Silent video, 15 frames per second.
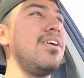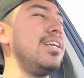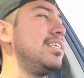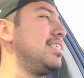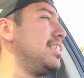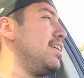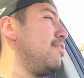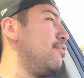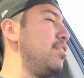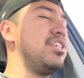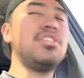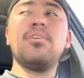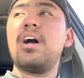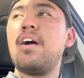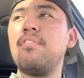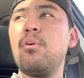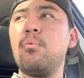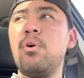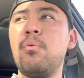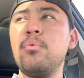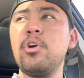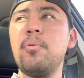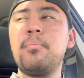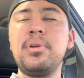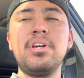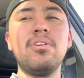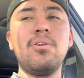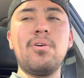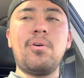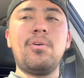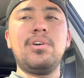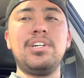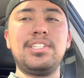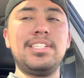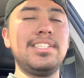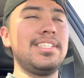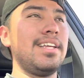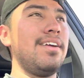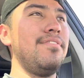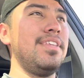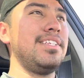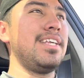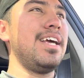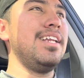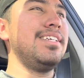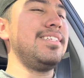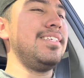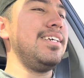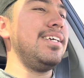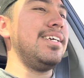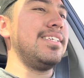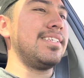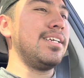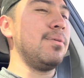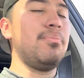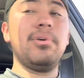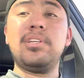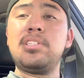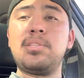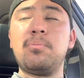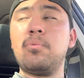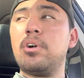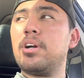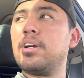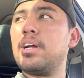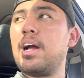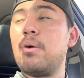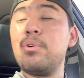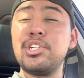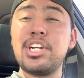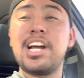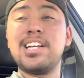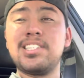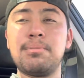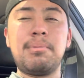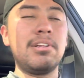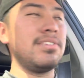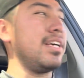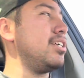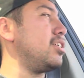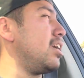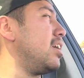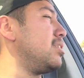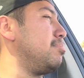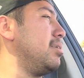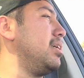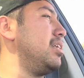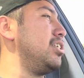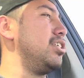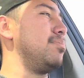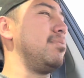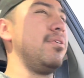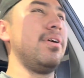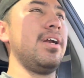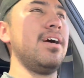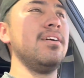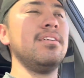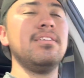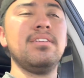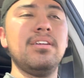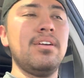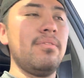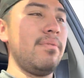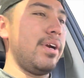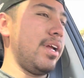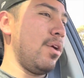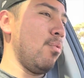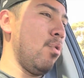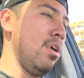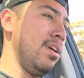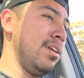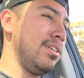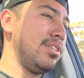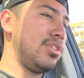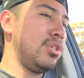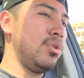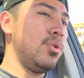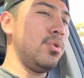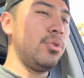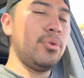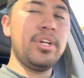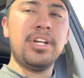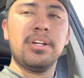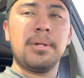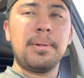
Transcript: Let's see if we still have the one wheel peel, or if this LSD is gonna put in some work. I wish I had some outside shots, but it's just me right now. Ready, 1, 2, 3.